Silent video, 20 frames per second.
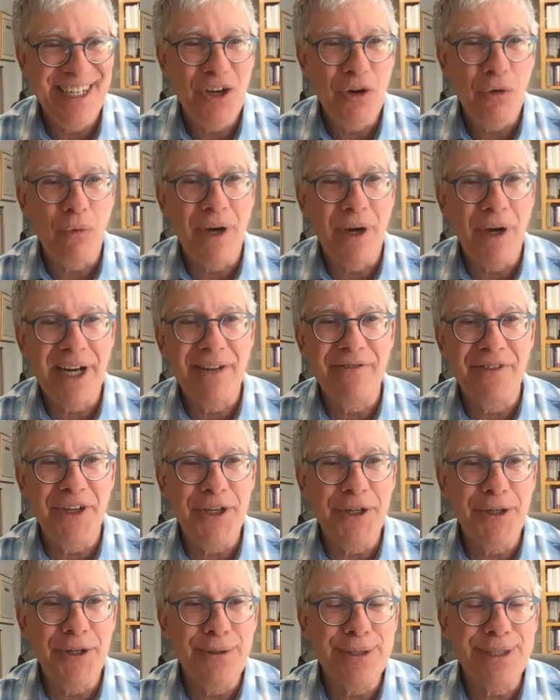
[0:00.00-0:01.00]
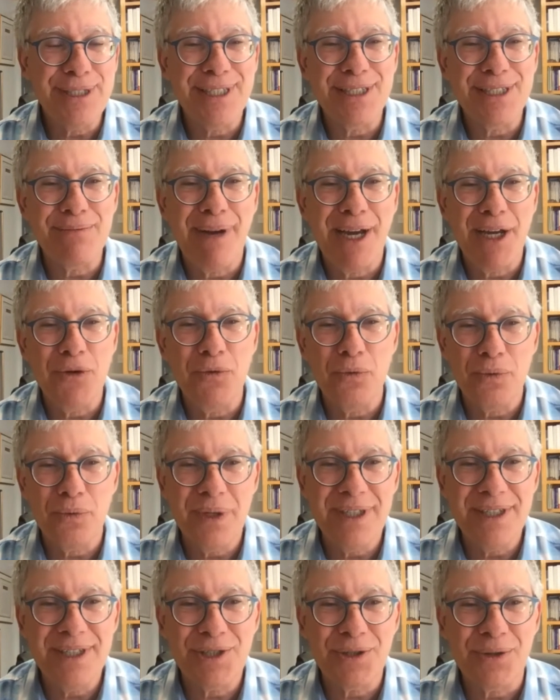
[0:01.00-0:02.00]
what I've used as my
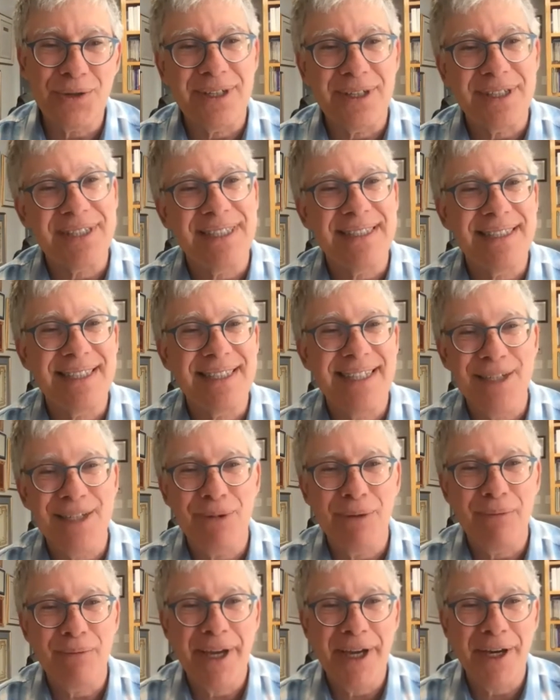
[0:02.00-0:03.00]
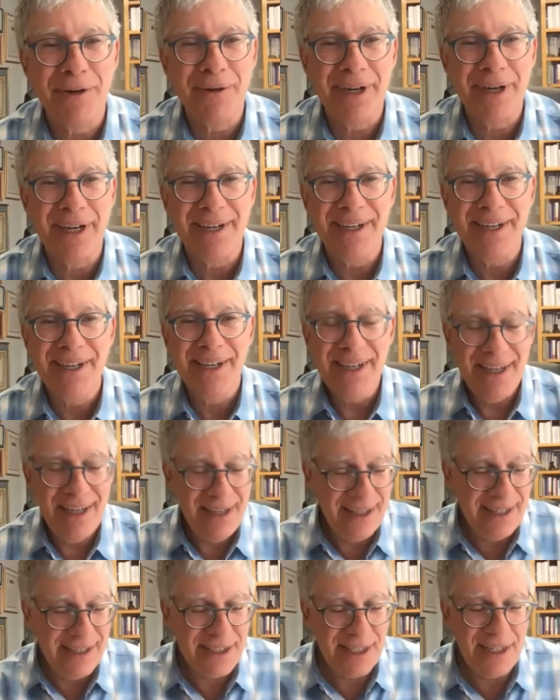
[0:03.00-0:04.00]
resources in preparing
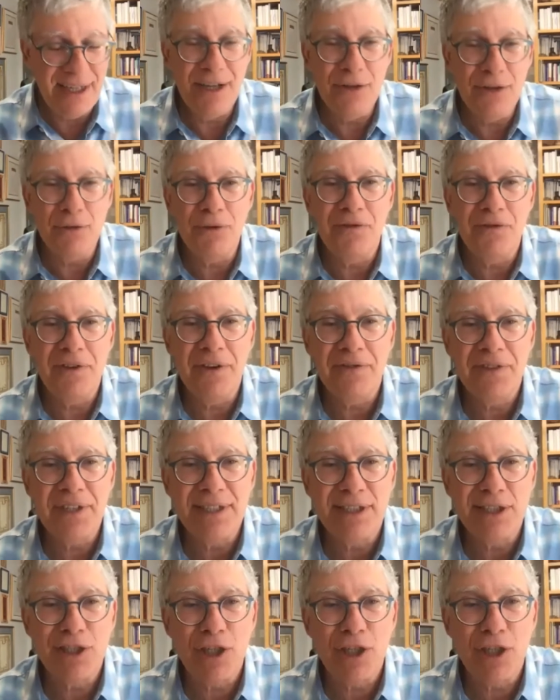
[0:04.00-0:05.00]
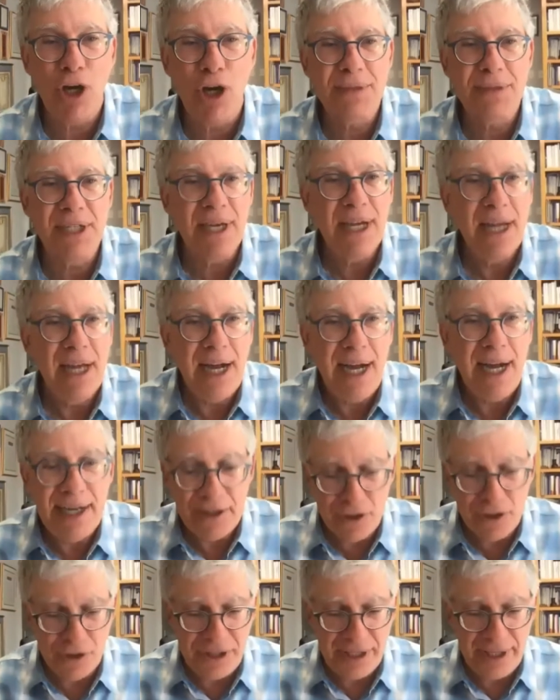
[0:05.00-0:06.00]
these 150 Psalms. I
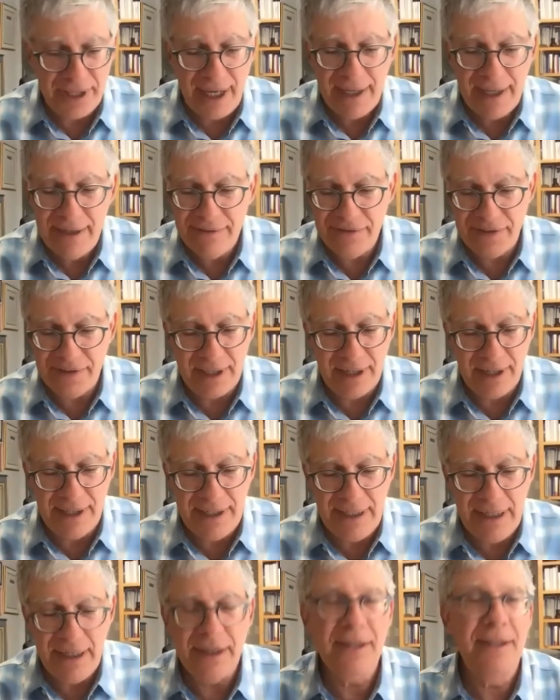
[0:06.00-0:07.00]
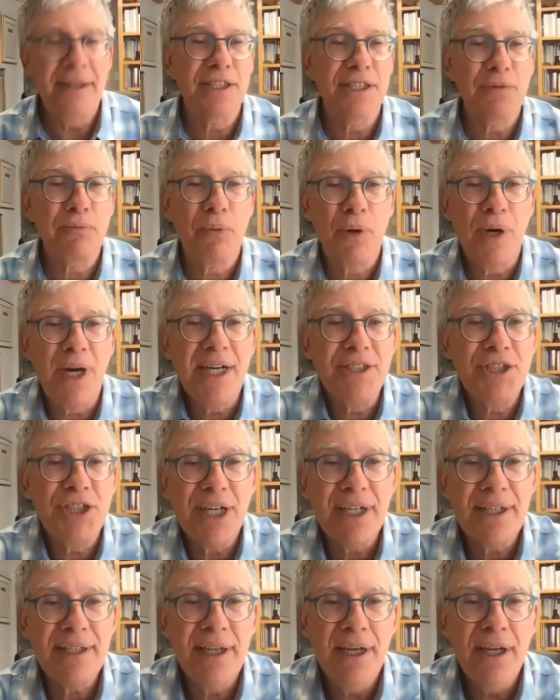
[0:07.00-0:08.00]
could not have done this
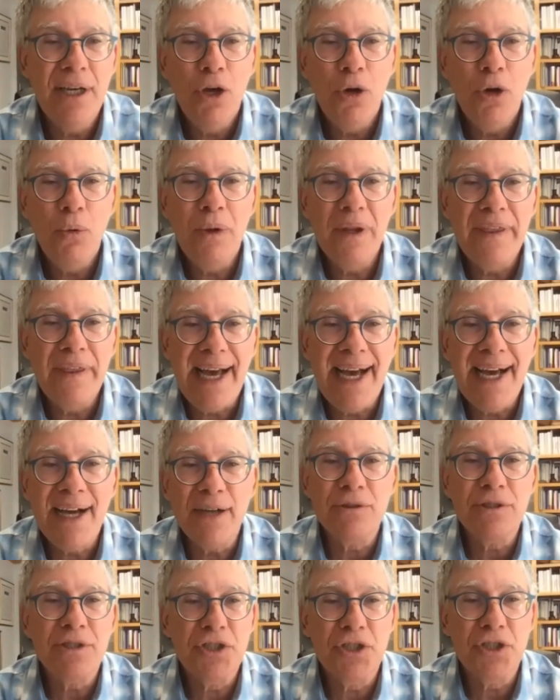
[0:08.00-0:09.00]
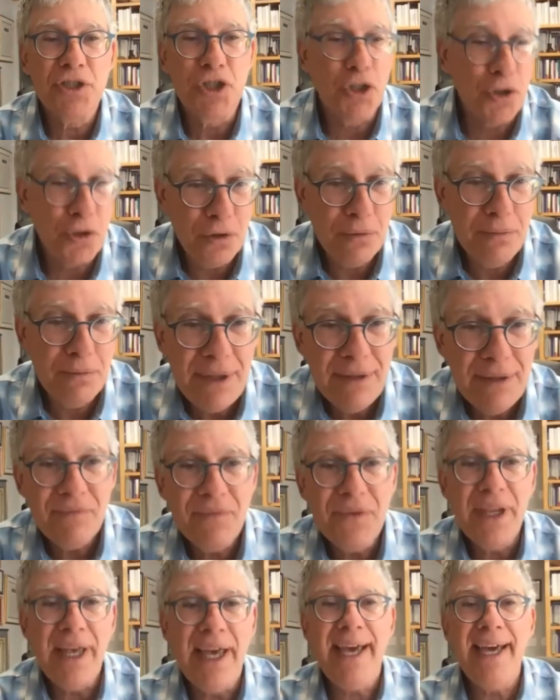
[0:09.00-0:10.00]
project without Zoom
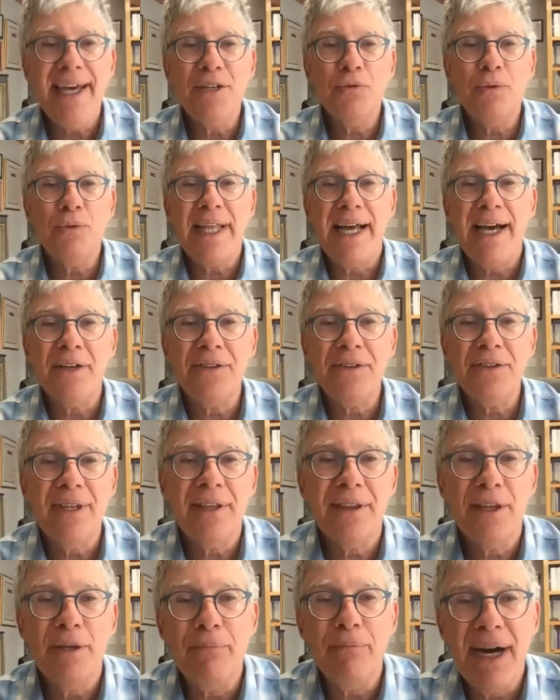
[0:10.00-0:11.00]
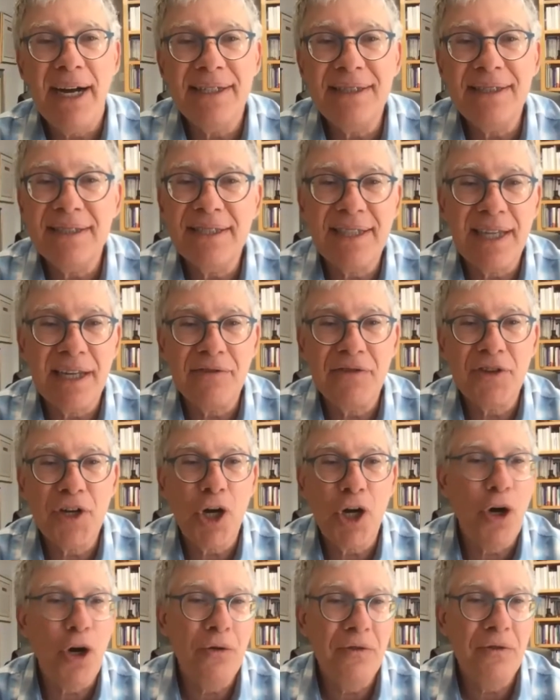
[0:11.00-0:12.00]
and without the mindset of
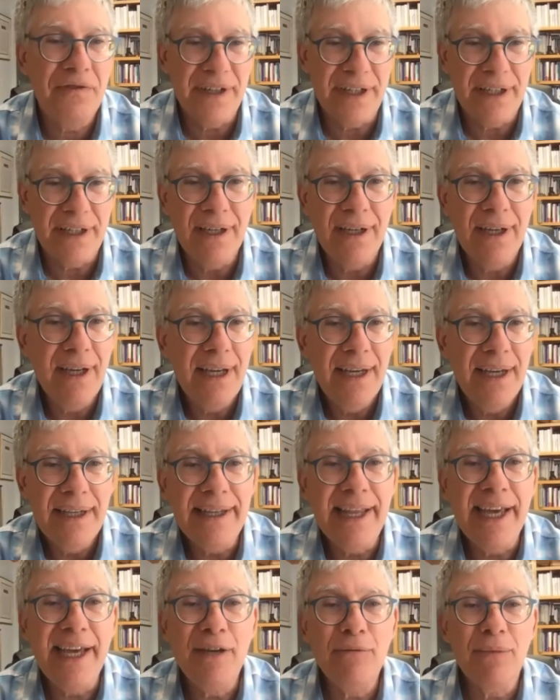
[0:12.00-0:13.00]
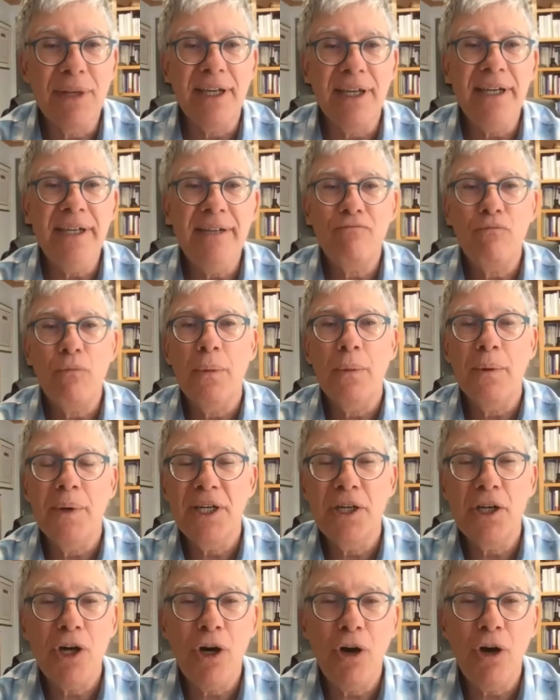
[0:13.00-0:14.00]
COVID. Namely, when
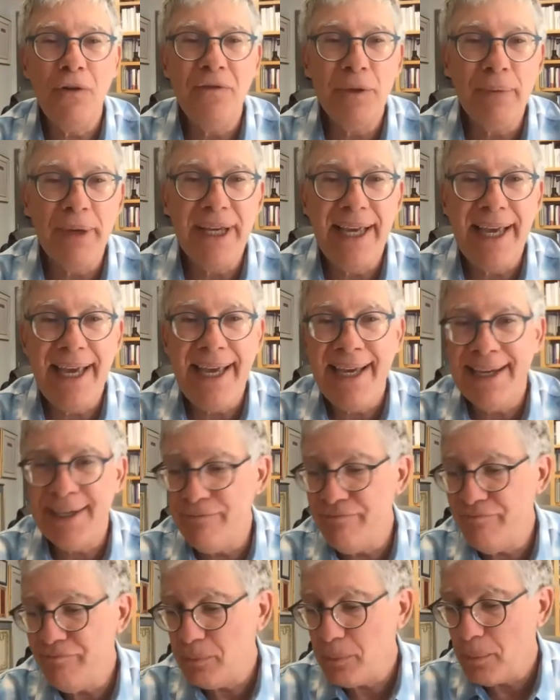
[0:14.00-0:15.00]
COVID began,